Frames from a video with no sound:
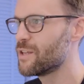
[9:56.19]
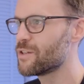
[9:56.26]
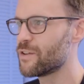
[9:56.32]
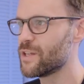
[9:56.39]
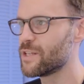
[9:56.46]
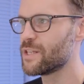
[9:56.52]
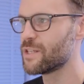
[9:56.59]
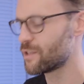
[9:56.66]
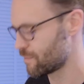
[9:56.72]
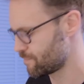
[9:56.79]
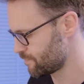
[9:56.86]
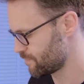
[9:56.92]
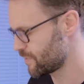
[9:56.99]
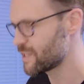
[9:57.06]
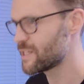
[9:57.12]
So this is the
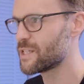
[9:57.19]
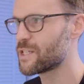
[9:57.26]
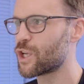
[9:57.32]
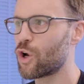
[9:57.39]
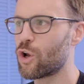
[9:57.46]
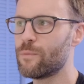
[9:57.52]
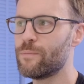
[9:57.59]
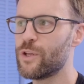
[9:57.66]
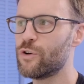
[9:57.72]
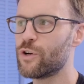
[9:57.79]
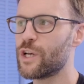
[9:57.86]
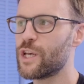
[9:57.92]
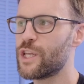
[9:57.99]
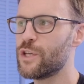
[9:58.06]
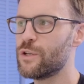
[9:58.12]
this is the column that you're
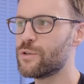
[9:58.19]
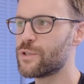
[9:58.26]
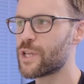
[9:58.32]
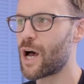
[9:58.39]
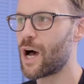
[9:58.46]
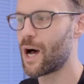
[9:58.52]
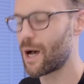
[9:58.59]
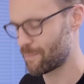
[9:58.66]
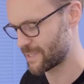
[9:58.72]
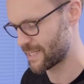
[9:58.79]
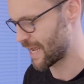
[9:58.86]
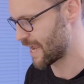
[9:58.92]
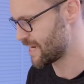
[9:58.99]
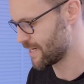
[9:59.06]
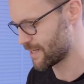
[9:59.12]
going to use to
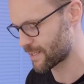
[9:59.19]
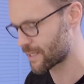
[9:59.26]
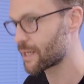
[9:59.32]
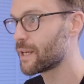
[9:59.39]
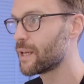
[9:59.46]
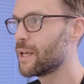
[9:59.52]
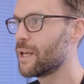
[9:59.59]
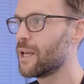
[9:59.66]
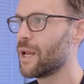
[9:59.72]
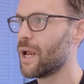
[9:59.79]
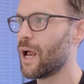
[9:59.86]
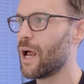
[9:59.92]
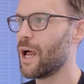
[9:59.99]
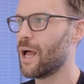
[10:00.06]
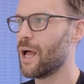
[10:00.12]
update
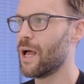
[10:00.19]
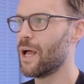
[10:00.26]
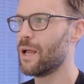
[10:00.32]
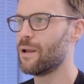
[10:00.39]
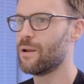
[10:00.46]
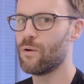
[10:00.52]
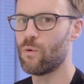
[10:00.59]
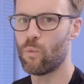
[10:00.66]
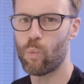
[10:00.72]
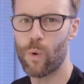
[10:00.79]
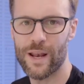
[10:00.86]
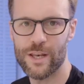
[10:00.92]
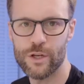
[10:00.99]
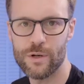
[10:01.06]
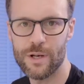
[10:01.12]
uh,
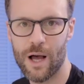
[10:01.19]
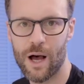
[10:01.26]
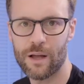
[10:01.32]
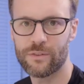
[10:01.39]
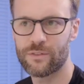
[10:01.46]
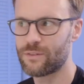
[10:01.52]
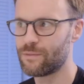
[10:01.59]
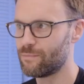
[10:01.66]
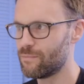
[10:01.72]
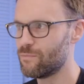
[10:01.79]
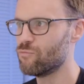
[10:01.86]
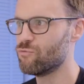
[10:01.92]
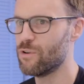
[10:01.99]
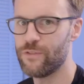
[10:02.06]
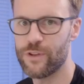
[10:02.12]
when you last
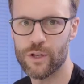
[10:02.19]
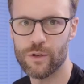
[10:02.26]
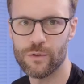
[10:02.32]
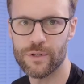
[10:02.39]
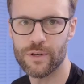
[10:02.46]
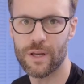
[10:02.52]
reviewed